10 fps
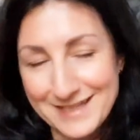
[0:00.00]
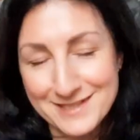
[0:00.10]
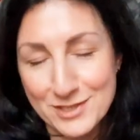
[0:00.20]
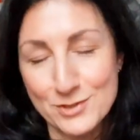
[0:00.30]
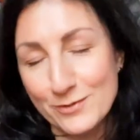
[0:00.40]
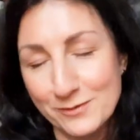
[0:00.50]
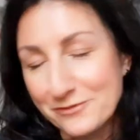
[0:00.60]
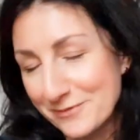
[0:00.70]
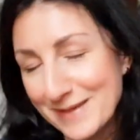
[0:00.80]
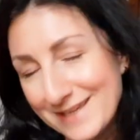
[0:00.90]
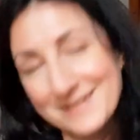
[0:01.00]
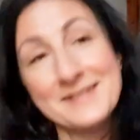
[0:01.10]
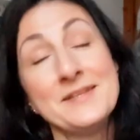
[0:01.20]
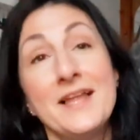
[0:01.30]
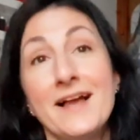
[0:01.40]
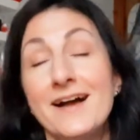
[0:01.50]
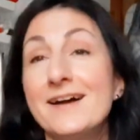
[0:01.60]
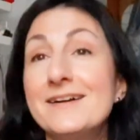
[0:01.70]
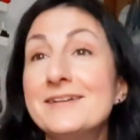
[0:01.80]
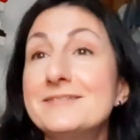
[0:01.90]
it's a struggle for me.
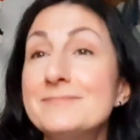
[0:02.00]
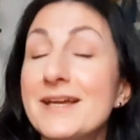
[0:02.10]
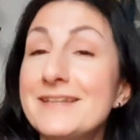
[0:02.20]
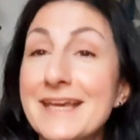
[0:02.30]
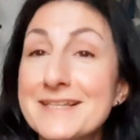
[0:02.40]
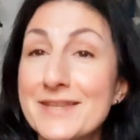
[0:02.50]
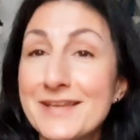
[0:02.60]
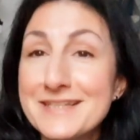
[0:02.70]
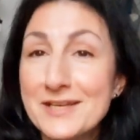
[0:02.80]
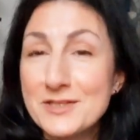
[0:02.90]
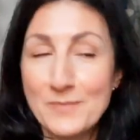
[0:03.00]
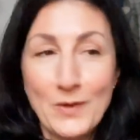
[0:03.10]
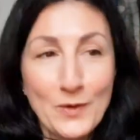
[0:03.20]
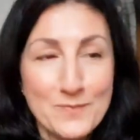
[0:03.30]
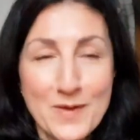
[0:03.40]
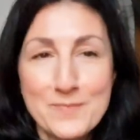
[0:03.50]
Um, yeah, so that takes up a lot of my